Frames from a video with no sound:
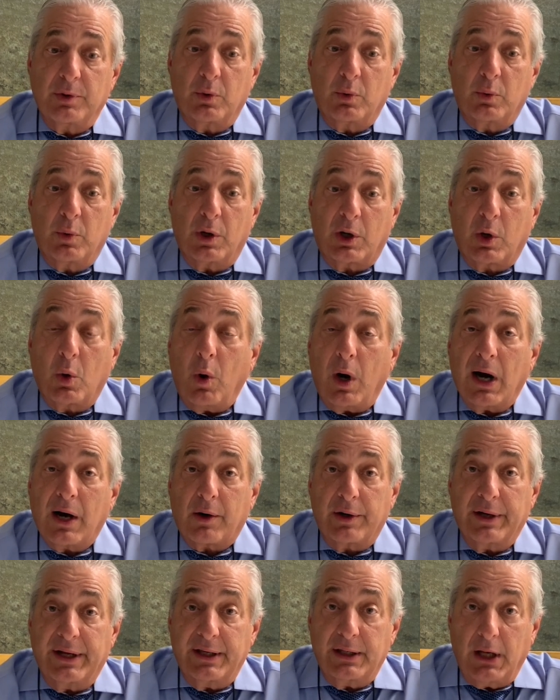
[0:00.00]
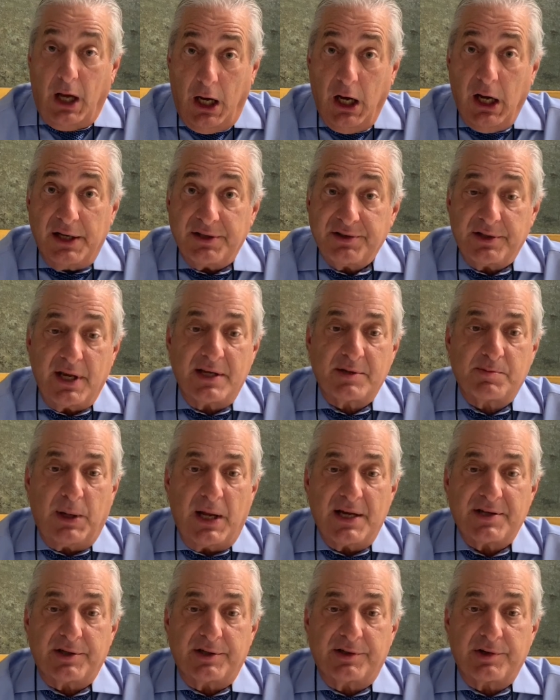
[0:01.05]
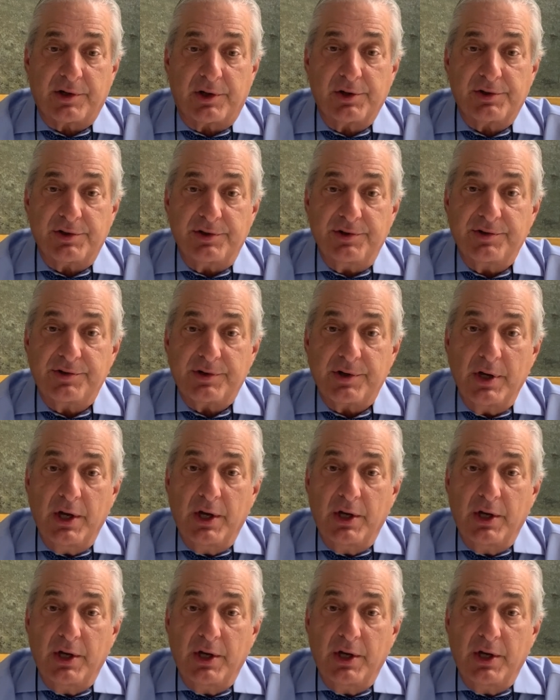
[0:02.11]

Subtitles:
requiring us as plastic surgeons